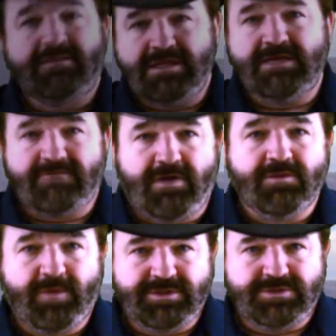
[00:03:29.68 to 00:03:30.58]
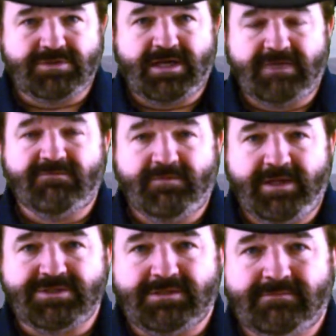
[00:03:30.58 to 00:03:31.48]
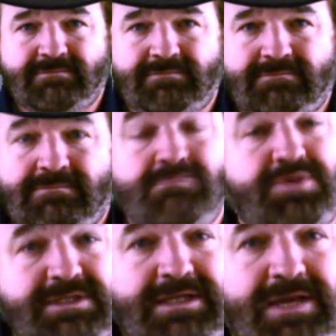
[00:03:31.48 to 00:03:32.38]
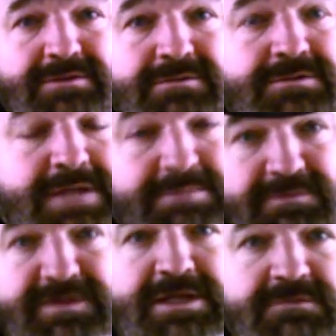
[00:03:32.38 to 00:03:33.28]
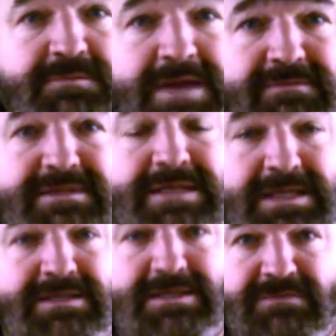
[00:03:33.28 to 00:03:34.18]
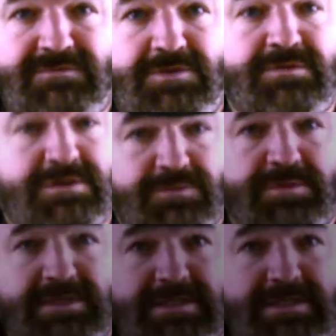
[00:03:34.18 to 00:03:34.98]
Think of all the ways you track information. Put together, did they prevent you from having the end-to-end view that you really